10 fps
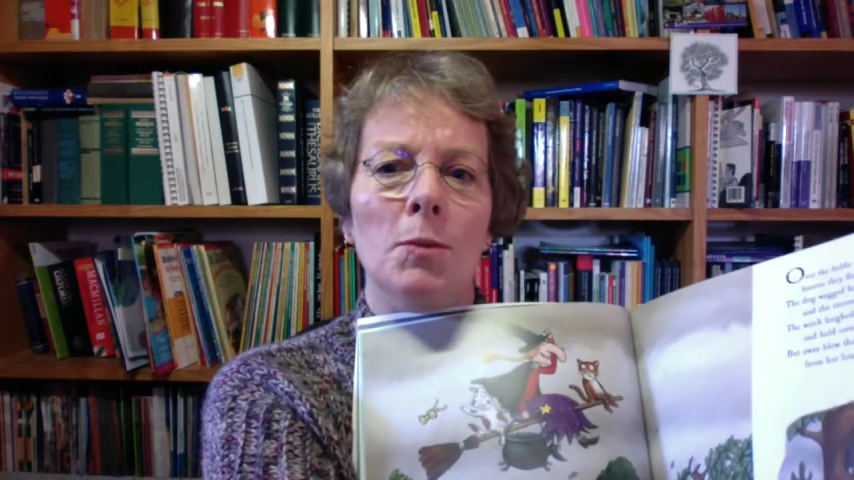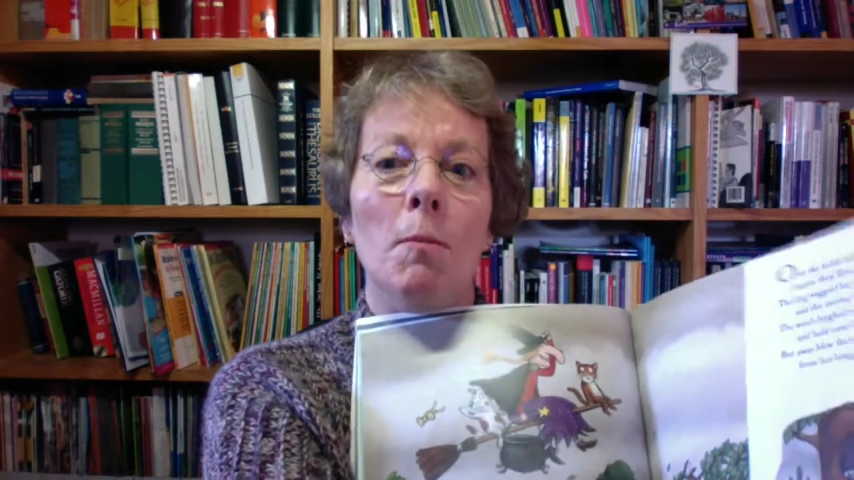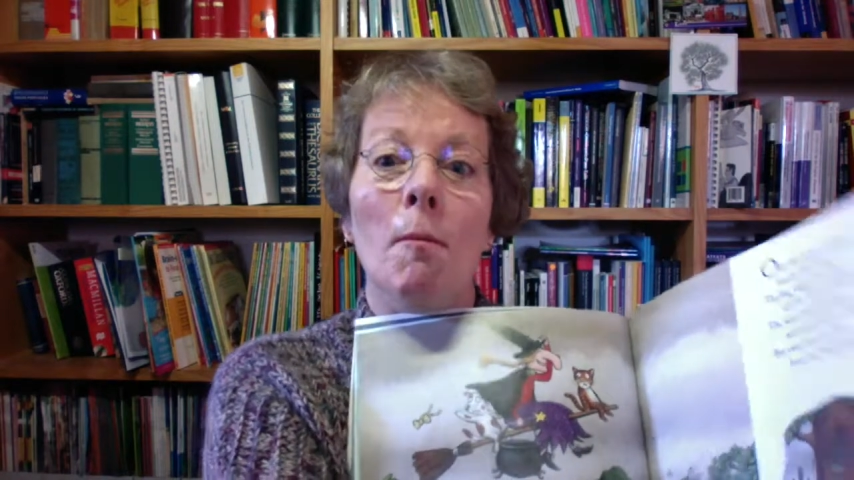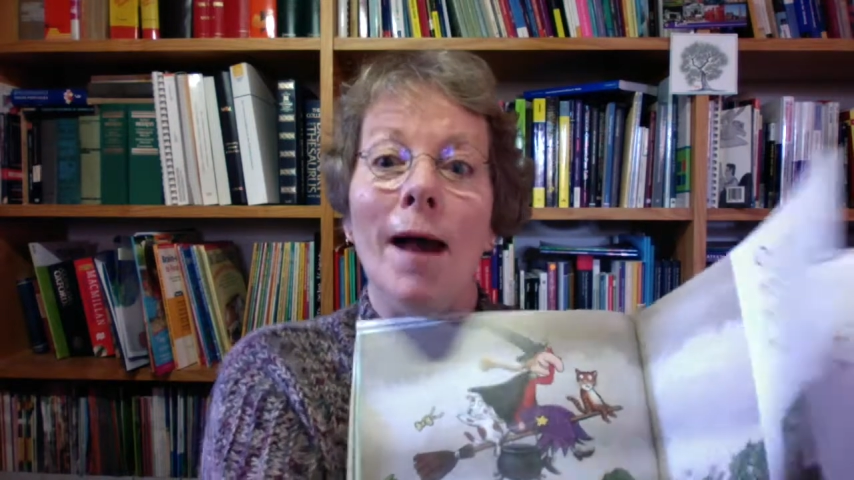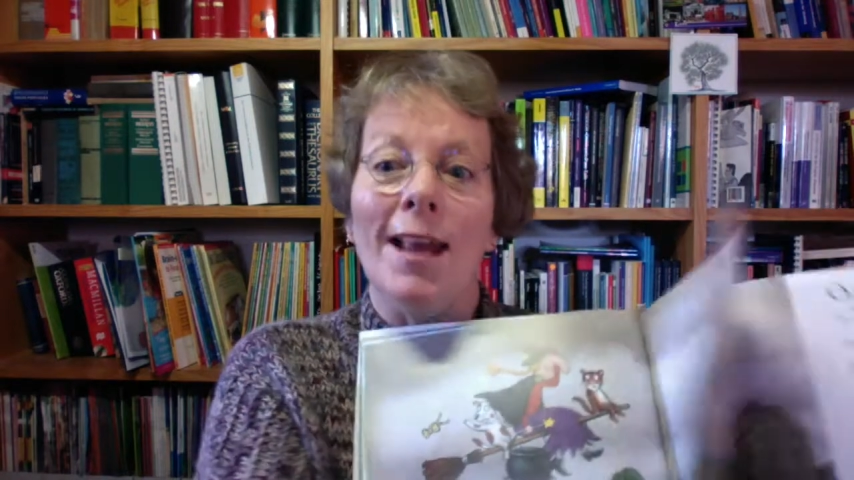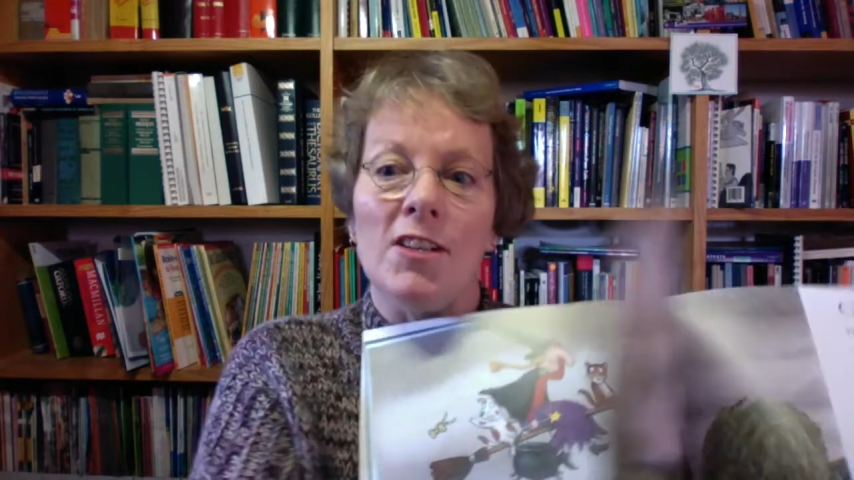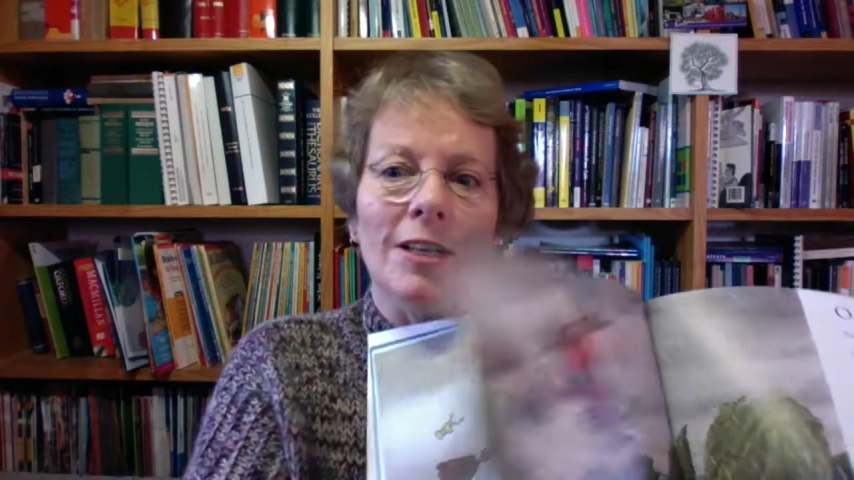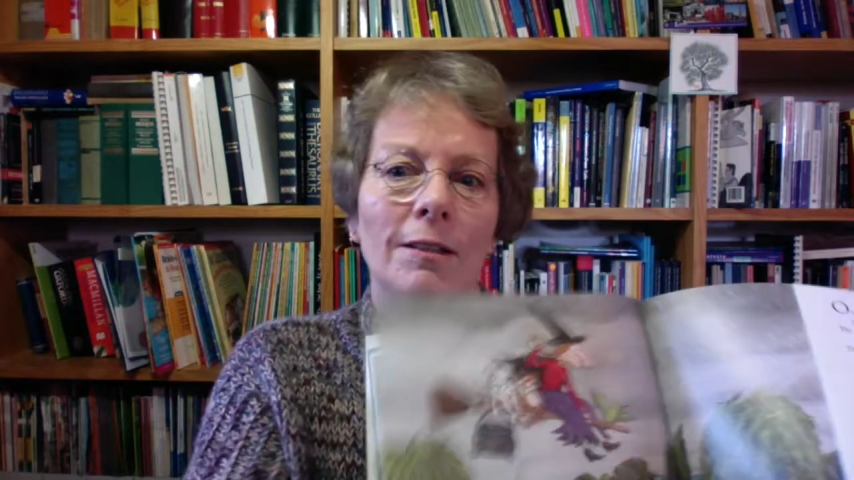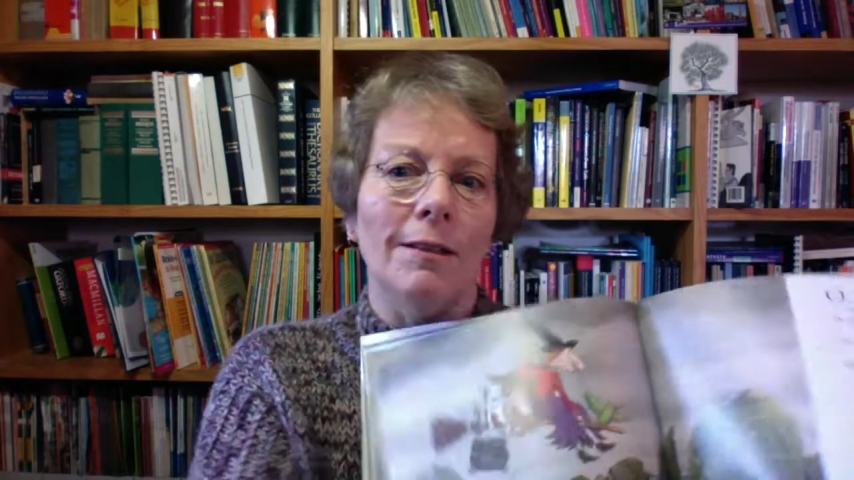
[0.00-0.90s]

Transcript: magical